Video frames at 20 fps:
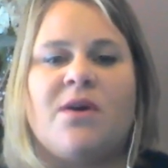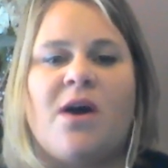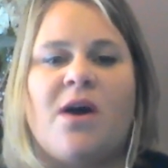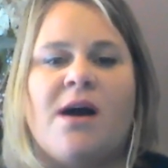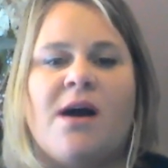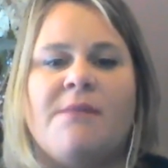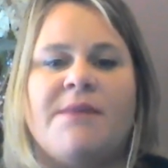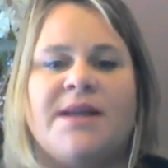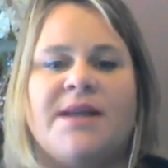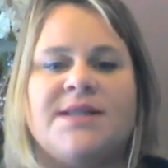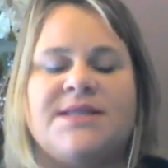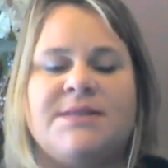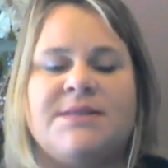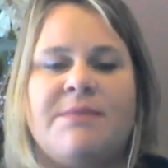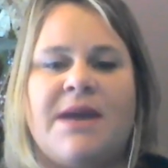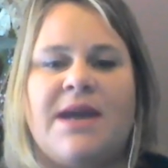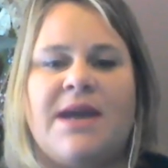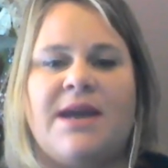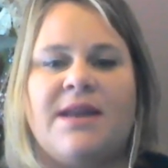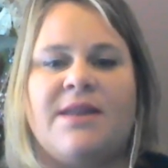comments
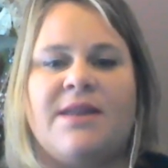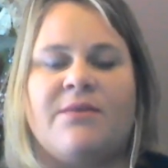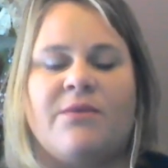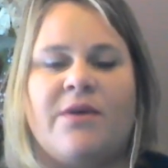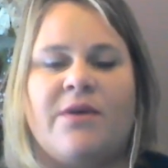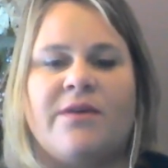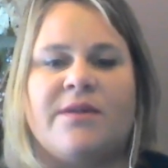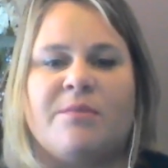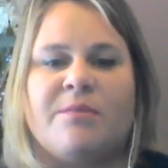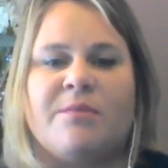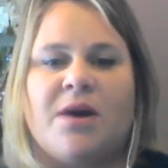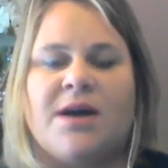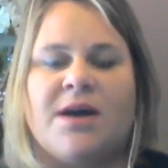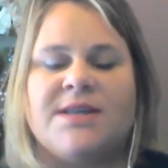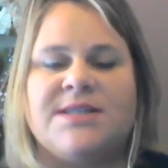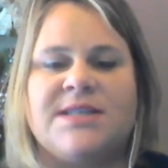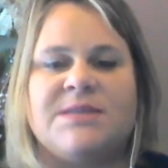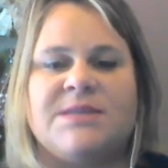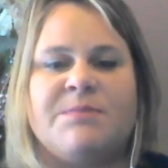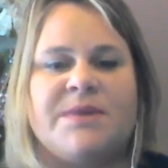made throughout the
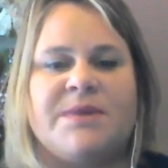process,